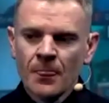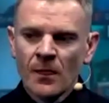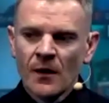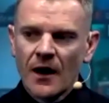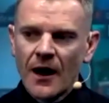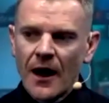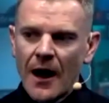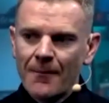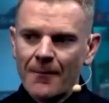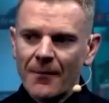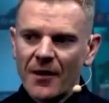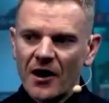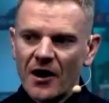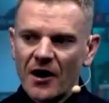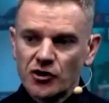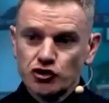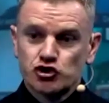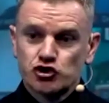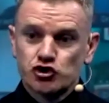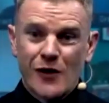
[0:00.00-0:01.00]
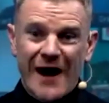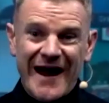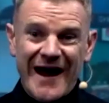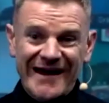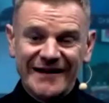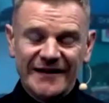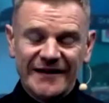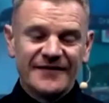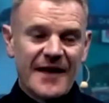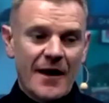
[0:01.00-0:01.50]
and
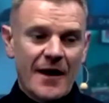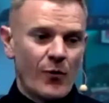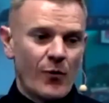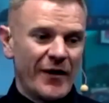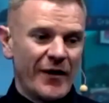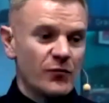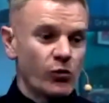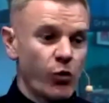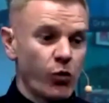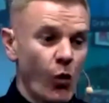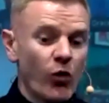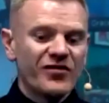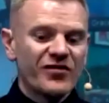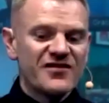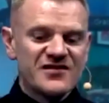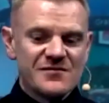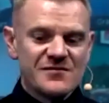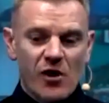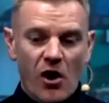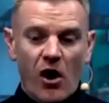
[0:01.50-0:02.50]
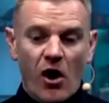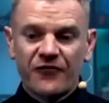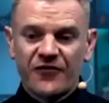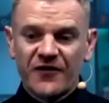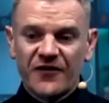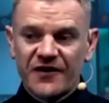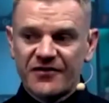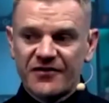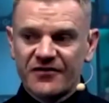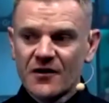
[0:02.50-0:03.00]
training them. When he walked into my
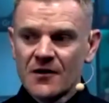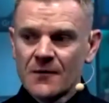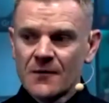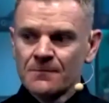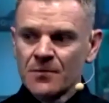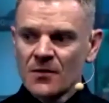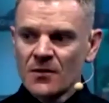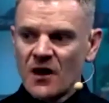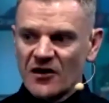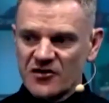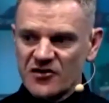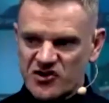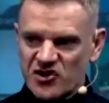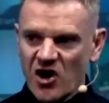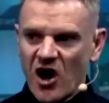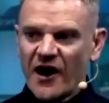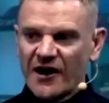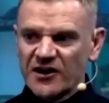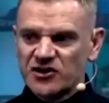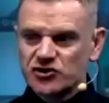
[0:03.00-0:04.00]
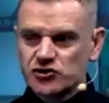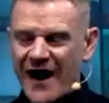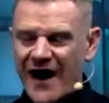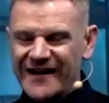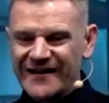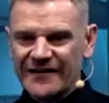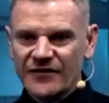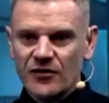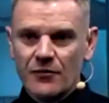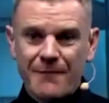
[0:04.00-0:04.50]
office and started
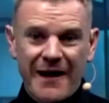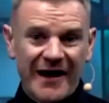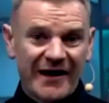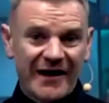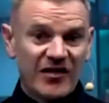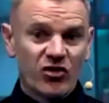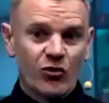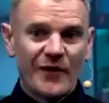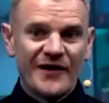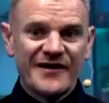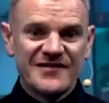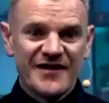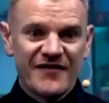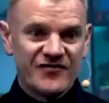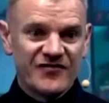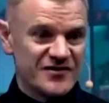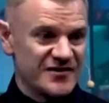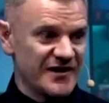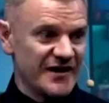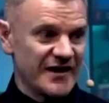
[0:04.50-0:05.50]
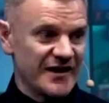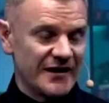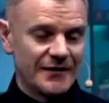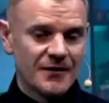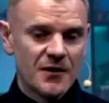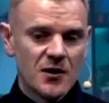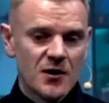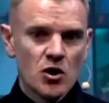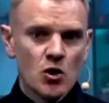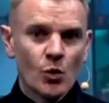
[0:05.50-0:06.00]
training them back in 2017,
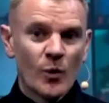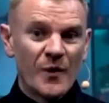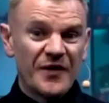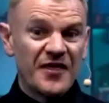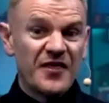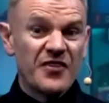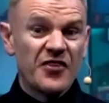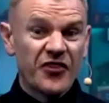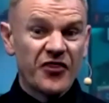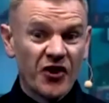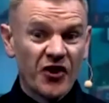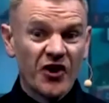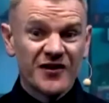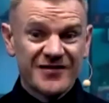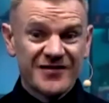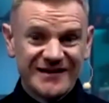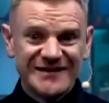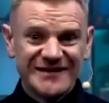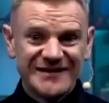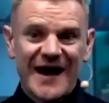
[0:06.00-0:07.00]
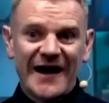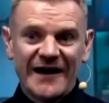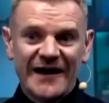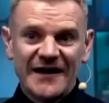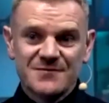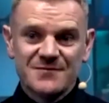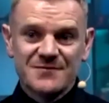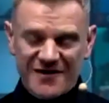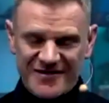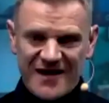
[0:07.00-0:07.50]
within 30
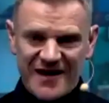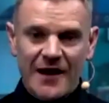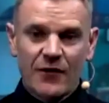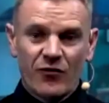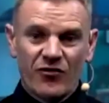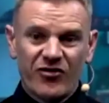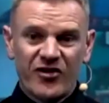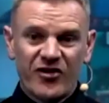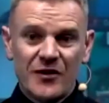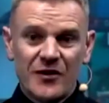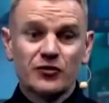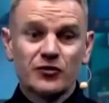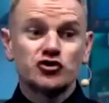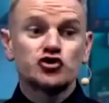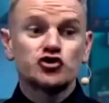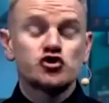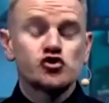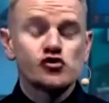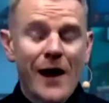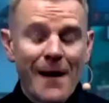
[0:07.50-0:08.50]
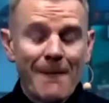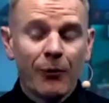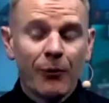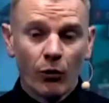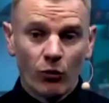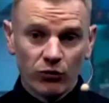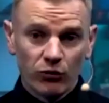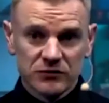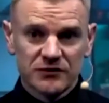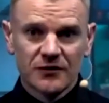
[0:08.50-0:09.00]
days, my sales team had
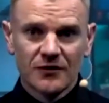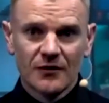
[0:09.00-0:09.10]
trebled